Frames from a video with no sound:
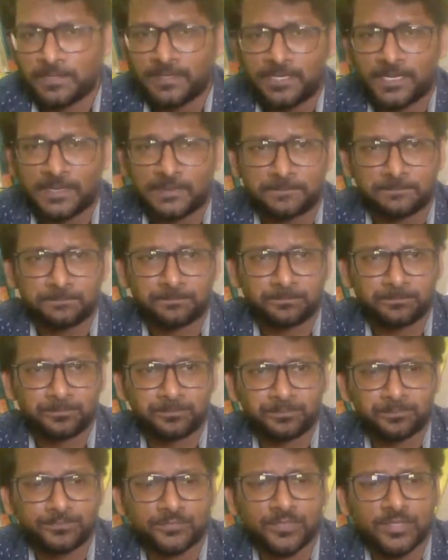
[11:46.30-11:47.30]
Yeah.
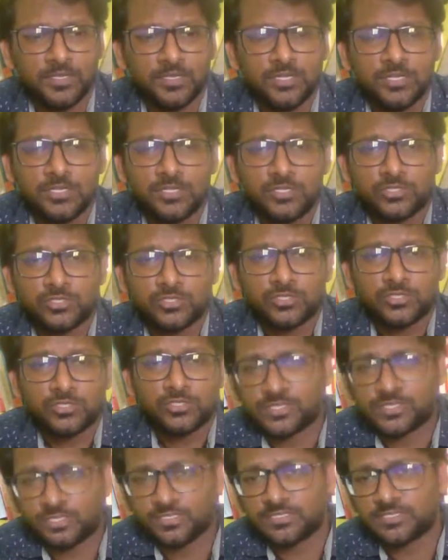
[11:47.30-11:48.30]
So you
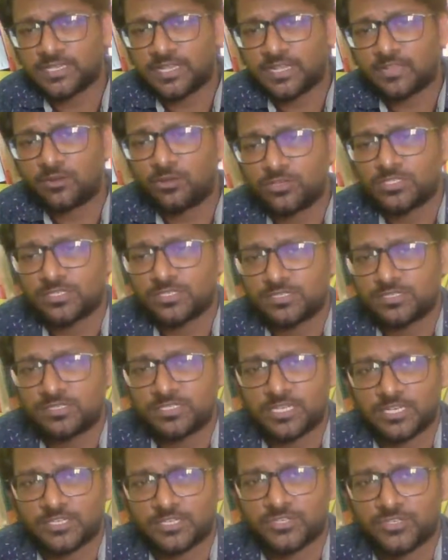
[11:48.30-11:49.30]
see this ecological
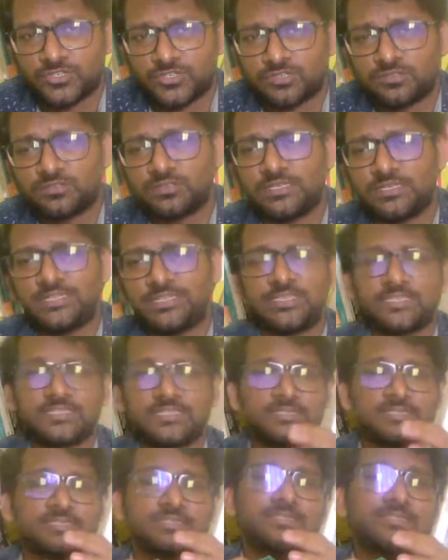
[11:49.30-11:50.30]
succession, it
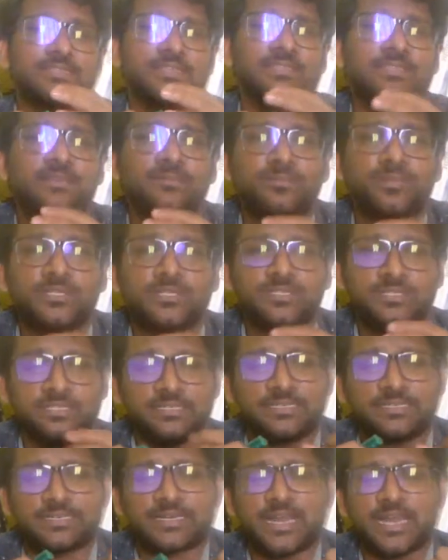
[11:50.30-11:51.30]
is nothing but
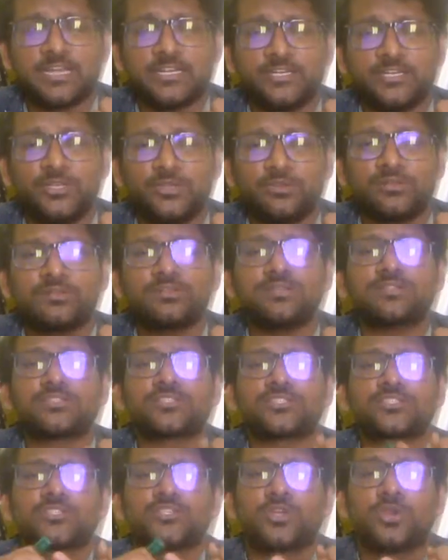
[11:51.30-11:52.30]
gradual,
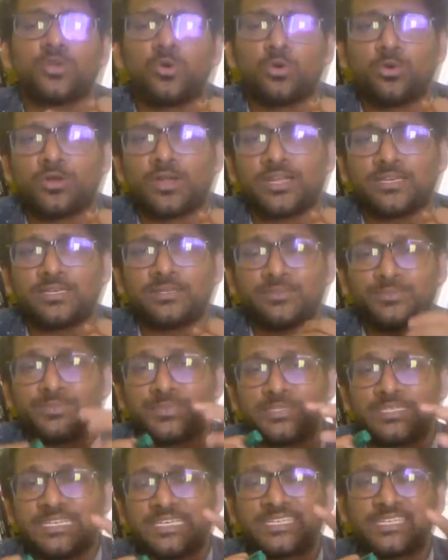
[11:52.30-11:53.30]
slow, and
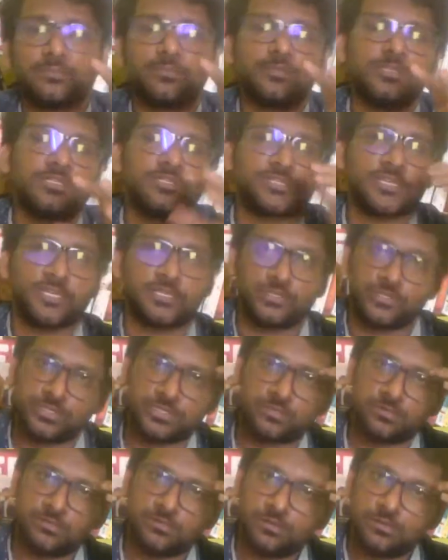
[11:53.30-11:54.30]
predictable
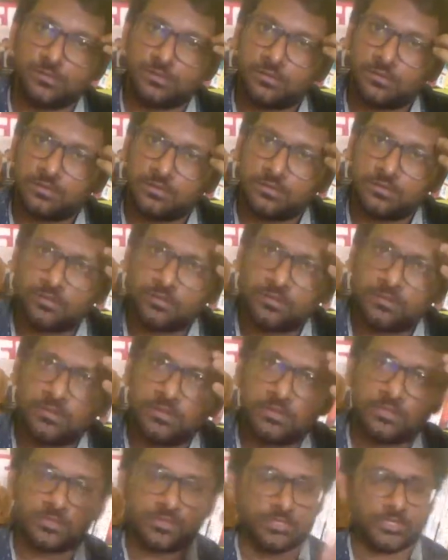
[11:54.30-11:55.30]
change.
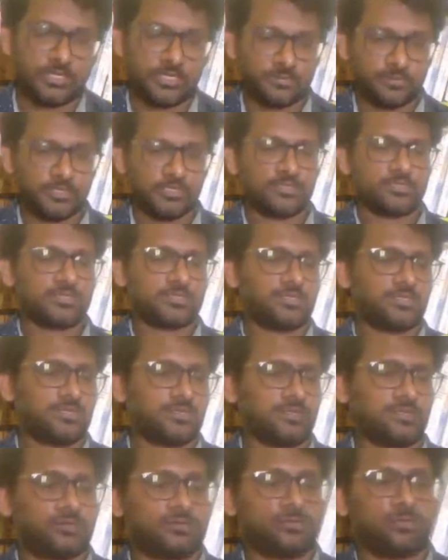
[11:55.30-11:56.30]
It means
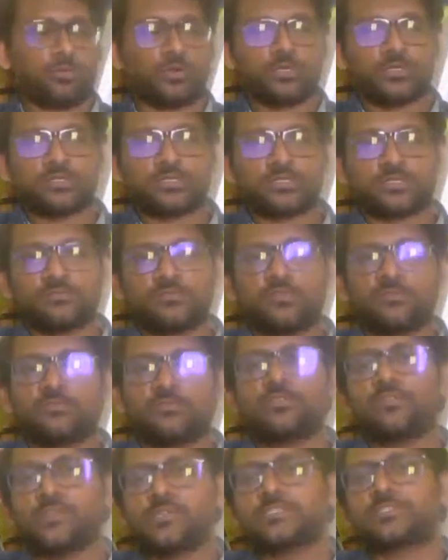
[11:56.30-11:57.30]
once
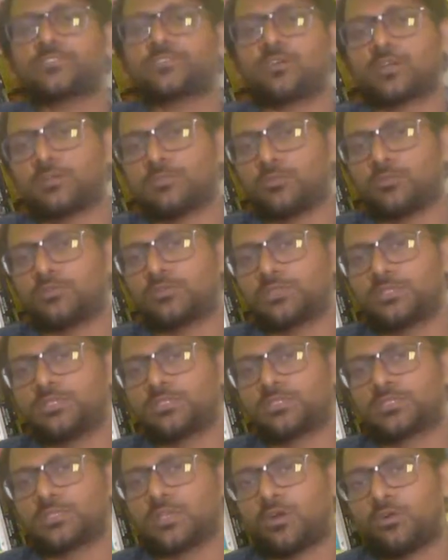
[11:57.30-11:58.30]
we will talk about
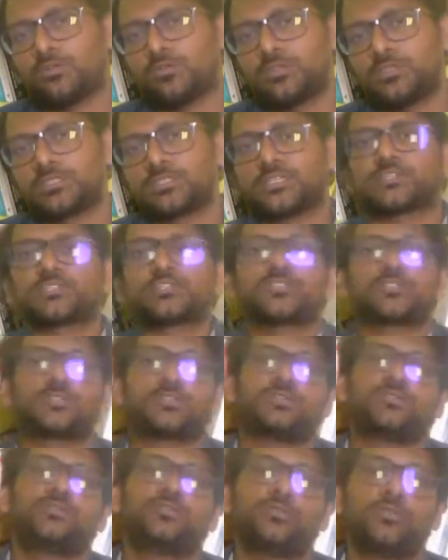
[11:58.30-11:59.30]
this, how the
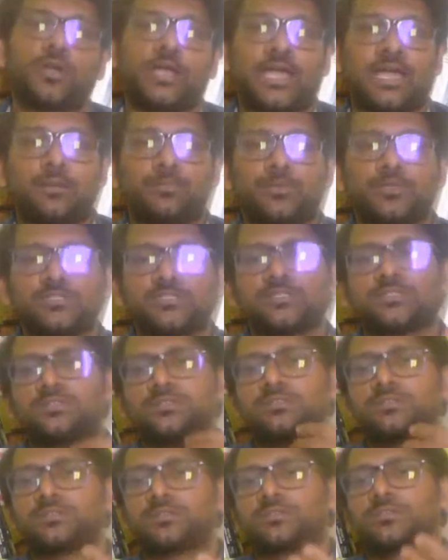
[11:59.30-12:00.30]
succession do happens
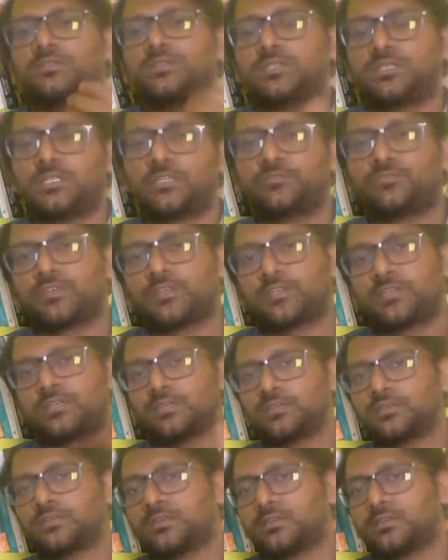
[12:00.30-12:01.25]
in different,